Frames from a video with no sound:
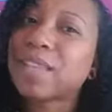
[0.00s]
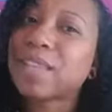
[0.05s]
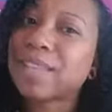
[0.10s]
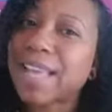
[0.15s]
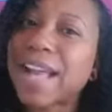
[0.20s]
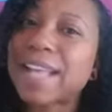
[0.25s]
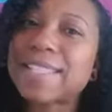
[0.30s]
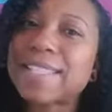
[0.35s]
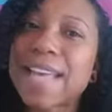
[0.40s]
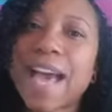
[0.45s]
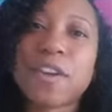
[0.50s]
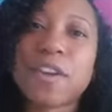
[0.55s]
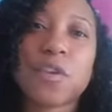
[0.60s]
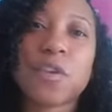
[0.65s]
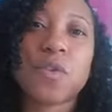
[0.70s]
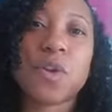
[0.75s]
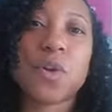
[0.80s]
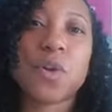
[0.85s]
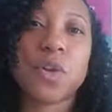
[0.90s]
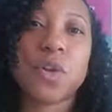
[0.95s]
That's how
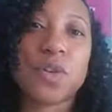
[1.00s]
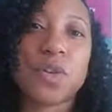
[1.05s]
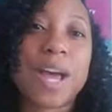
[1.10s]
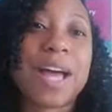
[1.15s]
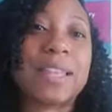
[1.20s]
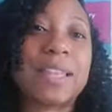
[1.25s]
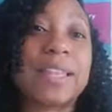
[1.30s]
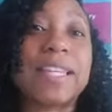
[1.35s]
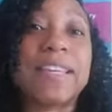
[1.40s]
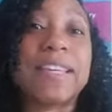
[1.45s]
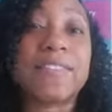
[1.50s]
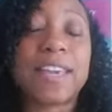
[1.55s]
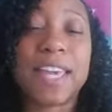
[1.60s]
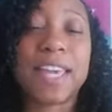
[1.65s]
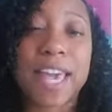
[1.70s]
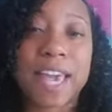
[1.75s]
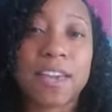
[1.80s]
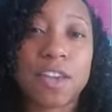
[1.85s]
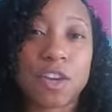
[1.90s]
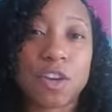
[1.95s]
you know you're not
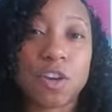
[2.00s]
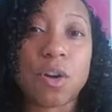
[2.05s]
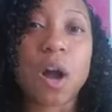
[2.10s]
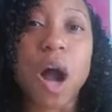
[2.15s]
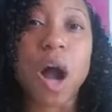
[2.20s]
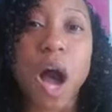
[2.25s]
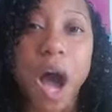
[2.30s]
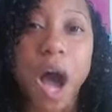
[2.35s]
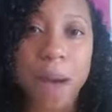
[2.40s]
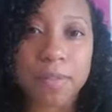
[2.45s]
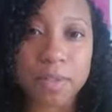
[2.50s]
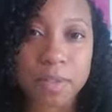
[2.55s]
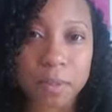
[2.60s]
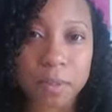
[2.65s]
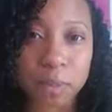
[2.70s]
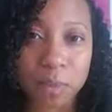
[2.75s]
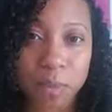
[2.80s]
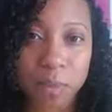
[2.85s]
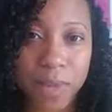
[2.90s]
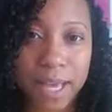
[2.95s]
living at your
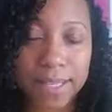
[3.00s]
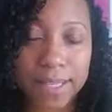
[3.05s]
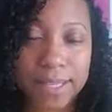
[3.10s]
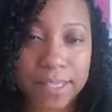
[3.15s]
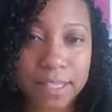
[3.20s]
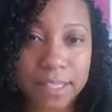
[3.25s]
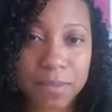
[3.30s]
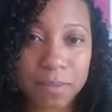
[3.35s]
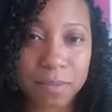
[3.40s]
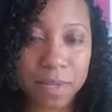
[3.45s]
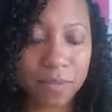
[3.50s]
optimal best.